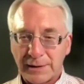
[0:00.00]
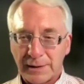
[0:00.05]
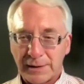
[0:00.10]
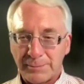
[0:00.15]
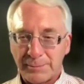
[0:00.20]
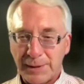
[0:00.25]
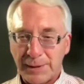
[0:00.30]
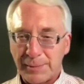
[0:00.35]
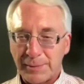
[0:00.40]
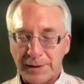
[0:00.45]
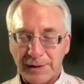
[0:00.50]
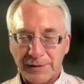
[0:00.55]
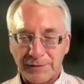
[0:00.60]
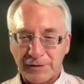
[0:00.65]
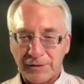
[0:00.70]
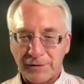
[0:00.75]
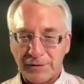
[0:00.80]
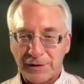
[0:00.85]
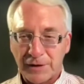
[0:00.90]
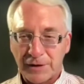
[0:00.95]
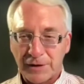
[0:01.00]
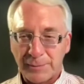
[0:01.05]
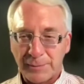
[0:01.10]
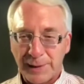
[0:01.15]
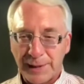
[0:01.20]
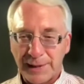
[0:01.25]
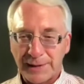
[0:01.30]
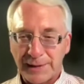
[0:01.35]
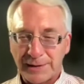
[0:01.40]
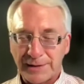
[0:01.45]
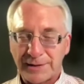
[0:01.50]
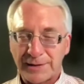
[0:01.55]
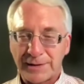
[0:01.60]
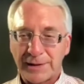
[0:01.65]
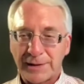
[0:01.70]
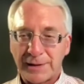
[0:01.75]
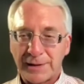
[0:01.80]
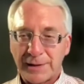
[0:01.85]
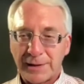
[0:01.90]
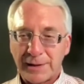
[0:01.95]
People have to fill beds.
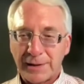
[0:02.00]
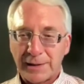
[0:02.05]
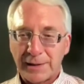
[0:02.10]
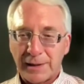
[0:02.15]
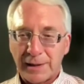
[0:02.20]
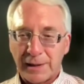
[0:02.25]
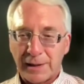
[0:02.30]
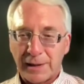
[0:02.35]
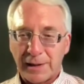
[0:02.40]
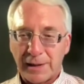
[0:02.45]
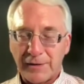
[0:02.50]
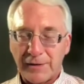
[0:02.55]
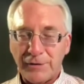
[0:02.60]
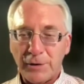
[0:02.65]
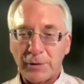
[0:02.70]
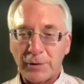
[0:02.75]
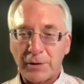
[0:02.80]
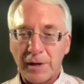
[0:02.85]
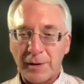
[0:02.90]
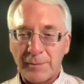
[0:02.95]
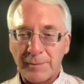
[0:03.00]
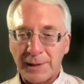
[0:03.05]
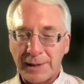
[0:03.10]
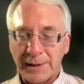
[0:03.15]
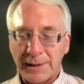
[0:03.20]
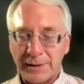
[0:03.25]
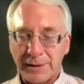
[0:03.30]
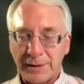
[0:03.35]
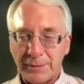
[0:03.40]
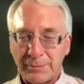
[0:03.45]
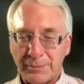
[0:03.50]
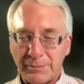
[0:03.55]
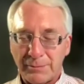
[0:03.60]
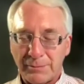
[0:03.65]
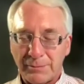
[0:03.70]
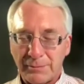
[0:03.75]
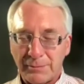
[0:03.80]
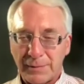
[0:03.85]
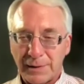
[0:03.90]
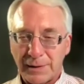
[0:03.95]
If you come in,
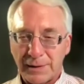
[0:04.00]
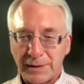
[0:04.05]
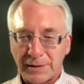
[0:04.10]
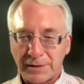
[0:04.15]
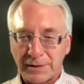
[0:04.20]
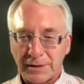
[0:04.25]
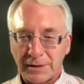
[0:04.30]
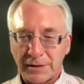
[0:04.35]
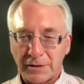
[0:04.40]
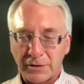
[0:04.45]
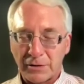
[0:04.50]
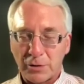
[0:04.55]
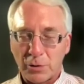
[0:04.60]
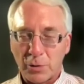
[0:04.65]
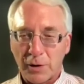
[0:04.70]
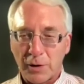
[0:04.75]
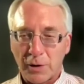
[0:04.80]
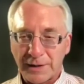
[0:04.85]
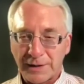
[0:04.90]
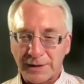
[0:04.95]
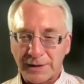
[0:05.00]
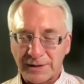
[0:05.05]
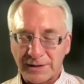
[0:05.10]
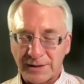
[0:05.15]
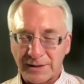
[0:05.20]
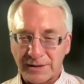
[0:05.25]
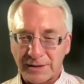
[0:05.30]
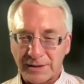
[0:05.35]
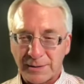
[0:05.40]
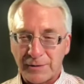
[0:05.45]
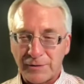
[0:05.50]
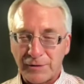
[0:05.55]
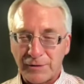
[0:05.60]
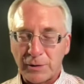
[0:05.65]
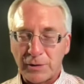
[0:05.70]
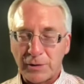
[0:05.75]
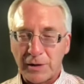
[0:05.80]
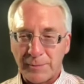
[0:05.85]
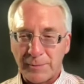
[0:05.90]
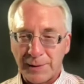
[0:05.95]
there's a little quirk in the system. If
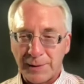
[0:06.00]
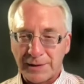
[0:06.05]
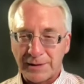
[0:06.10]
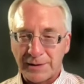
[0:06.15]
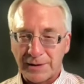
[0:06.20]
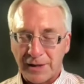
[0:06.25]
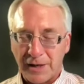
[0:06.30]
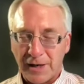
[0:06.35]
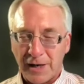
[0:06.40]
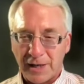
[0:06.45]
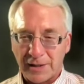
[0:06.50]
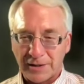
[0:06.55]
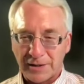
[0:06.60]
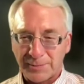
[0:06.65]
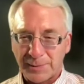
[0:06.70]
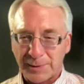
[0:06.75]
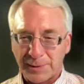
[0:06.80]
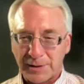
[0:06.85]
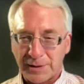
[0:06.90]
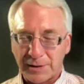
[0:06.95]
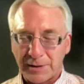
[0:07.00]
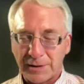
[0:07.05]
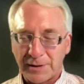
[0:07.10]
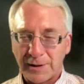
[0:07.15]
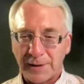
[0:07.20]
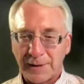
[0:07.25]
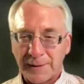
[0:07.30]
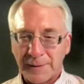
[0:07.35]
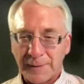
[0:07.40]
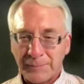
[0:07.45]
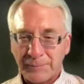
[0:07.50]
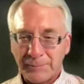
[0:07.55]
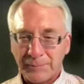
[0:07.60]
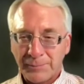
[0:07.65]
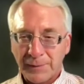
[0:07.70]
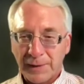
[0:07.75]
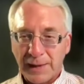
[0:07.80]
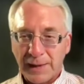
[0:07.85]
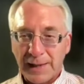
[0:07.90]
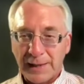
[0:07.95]
you come into the hospital
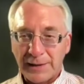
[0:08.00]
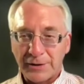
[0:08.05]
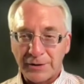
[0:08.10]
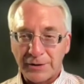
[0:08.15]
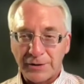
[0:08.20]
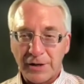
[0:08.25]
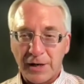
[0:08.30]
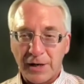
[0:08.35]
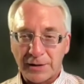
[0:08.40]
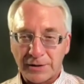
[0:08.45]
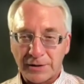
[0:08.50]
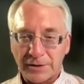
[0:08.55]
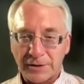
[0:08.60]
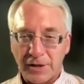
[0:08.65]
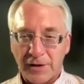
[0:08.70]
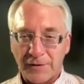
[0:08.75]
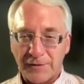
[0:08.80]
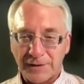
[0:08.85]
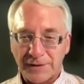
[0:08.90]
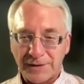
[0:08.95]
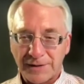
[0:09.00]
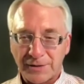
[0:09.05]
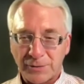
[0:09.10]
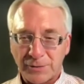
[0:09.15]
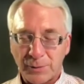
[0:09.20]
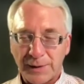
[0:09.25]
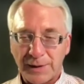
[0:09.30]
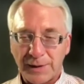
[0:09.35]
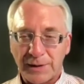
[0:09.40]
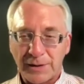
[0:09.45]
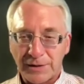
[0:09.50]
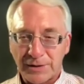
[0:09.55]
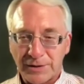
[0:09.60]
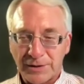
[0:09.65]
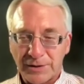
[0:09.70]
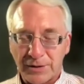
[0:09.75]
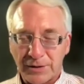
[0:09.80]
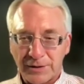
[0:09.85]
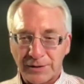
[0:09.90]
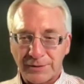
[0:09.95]
and your doctor's office is within a
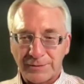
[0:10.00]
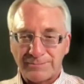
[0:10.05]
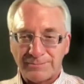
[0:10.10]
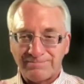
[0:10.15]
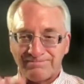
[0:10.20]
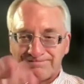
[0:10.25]
certain